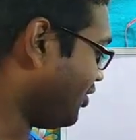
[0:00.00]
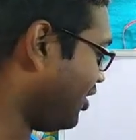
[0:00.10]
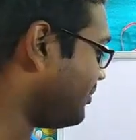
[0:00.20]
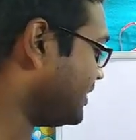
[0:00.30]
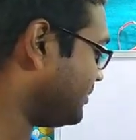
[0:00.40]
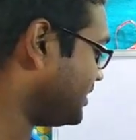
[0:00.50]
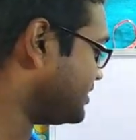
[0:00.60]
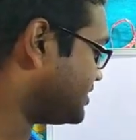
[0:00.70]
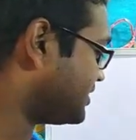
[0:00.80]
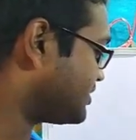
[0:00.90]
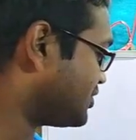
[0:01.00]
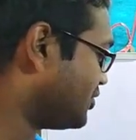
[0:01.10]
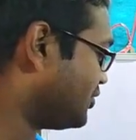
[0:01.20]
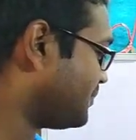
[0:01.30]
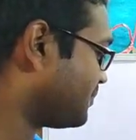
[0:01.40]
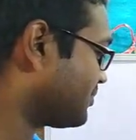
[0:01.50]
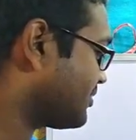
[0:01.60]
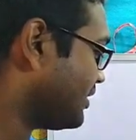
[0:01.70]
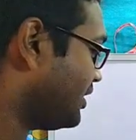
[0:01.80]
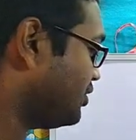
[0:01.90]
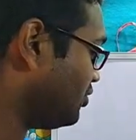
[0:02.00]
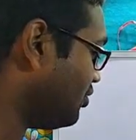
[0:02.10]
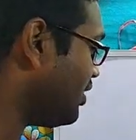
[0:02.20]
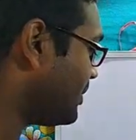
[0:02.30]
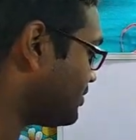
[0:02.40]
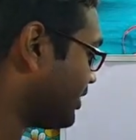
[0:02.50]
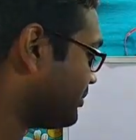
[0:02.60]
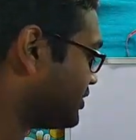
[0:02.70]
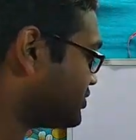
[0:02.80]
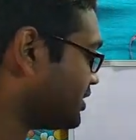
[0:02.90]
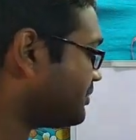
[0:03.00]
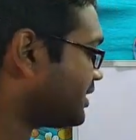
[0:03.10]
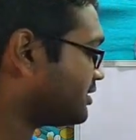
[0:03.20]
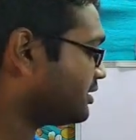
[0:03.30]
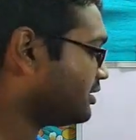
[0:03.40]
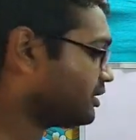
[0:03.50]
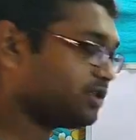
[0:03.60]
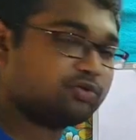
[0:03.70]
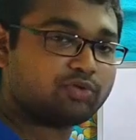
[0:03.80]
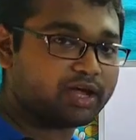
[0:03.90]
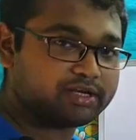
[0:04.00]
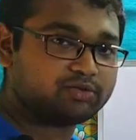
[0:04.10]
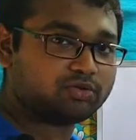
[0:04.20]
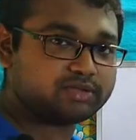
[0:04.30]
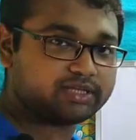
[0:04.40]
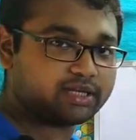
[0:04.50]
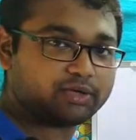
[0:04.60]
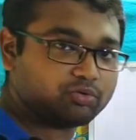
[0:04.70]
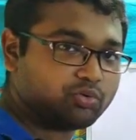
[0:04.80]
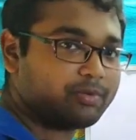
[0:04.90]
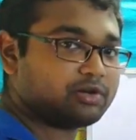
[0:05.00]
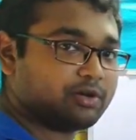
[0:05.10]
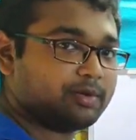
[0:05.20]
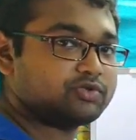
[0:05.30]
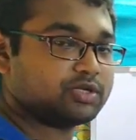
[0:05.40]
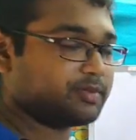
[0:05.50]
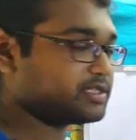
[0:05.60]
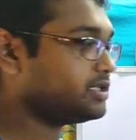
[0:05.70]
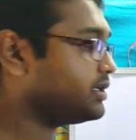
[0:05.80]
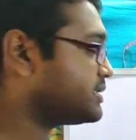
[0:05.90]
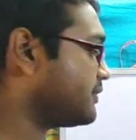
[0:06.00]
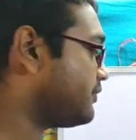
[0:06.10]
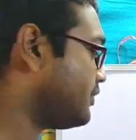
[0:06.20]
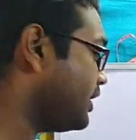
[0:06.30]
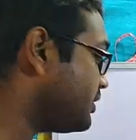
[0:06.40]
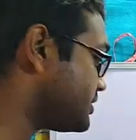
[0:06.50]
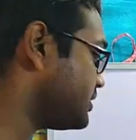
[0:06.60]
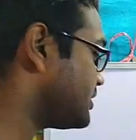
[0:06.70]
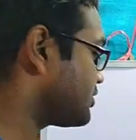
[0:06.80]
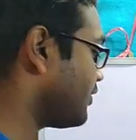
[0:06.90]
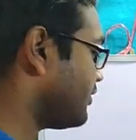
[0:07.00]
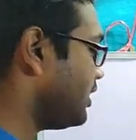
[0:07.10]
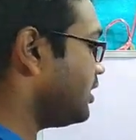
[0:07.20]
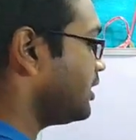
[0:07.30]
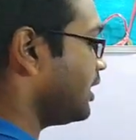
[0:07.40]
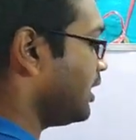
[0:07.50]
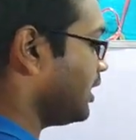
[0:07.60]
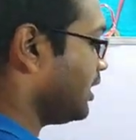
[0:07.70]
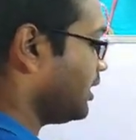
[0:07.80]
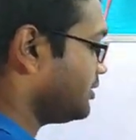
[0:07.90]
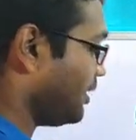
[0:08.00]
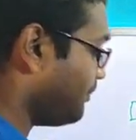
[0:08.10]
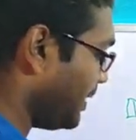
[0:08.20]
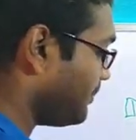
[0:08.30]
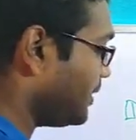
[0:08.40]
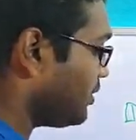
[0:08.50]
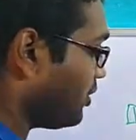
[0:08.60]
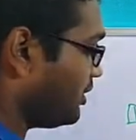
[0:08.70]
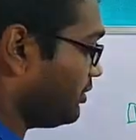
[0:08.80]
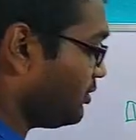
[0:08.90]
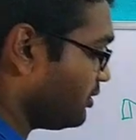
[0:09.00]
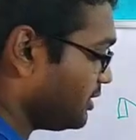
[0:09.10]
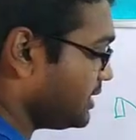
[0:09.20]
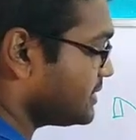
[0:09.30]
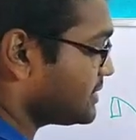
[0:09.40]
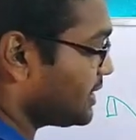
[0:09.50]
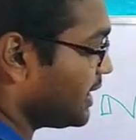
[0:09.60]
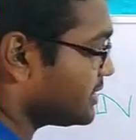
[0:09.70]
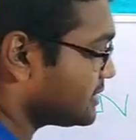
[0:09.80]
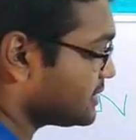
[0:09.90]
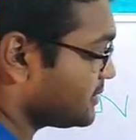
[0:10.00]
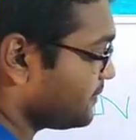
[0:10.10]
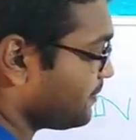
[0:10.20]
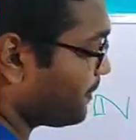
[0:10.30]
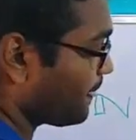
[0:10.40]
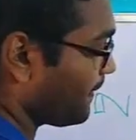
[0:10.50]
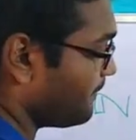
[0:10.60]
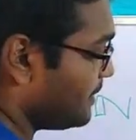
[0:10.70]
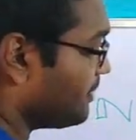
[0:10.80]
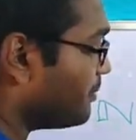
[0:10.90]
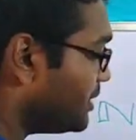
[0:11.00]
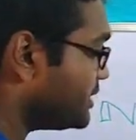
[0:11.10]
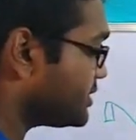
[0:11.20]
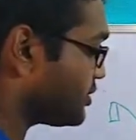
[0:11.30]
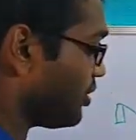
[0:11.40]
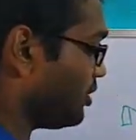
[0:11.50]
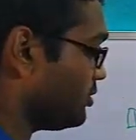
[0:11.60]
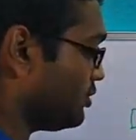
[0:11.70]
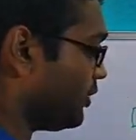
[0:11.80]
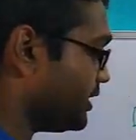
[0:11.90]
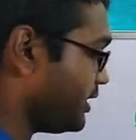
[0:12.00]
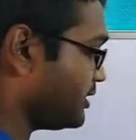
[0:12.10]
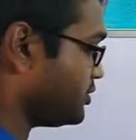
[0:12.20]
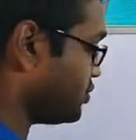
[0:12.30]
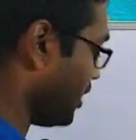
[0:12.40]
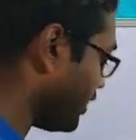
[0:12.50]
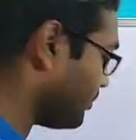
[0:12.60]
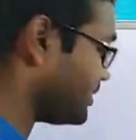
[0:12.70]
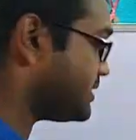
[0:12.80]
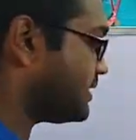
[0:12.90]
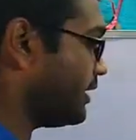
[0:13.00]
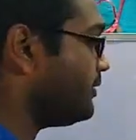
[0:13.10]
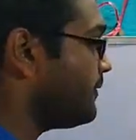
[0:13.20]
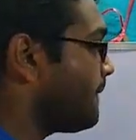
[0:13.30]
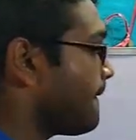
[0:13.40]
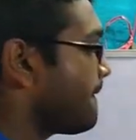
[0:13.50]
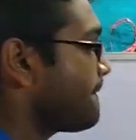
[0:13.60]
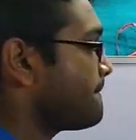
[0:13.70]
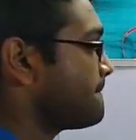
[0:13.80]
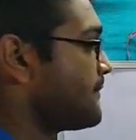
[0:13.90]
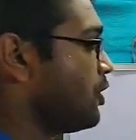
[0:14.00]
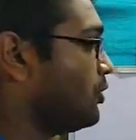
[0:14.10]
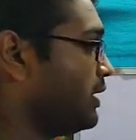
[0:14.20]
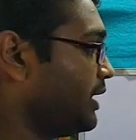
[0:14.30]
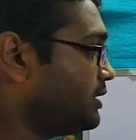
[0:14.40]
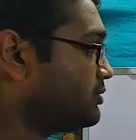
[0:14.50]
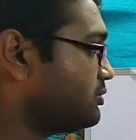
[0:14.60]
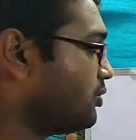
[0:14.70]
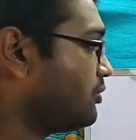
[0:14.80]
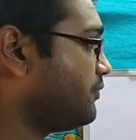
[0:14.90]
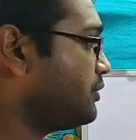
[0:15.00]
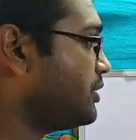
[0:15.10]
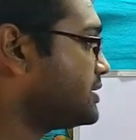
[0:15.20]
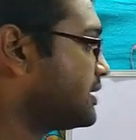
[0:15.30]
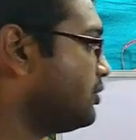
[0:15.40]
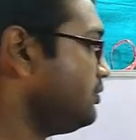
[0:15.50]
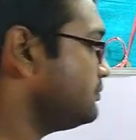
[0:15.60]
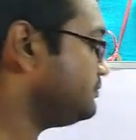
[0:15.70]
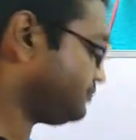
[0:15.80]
all mathematicians. So, you know about Ramanujan, but you, I don't think that you know about Ramanujan machine. It is a very recent discovery. The paper on this has been published on twentieth July of this year, only a a few days ago.